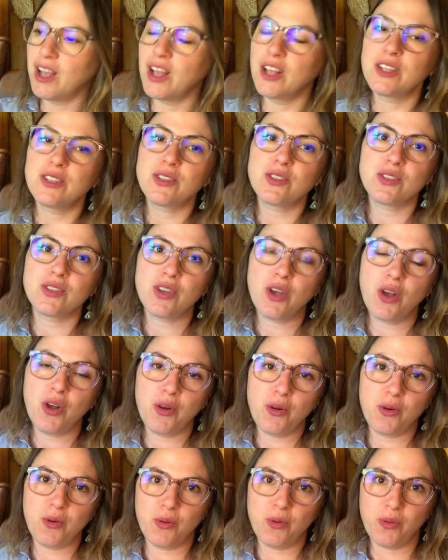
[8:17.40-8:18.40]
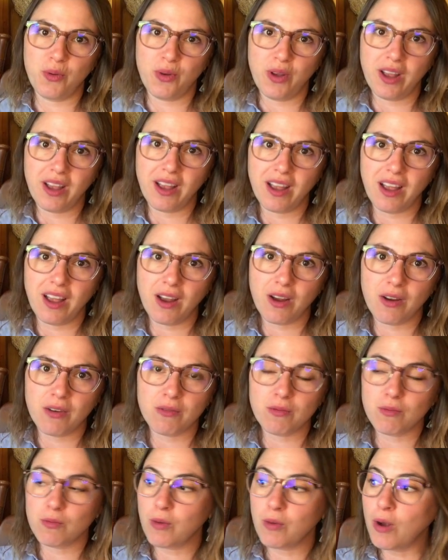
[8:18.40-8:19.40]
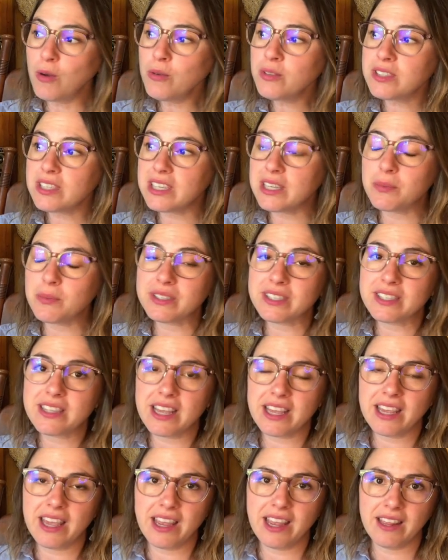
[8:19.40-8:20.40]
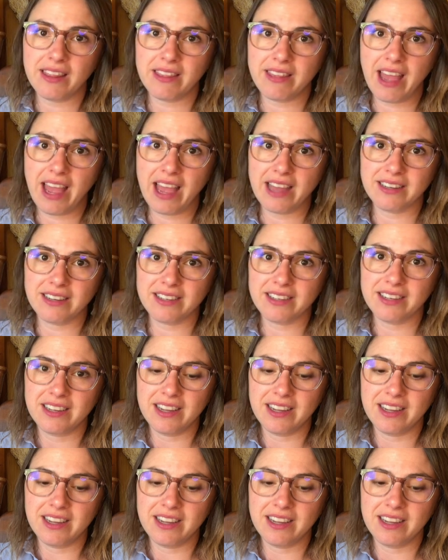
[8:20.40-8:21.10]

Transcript: So Rosie was thinking that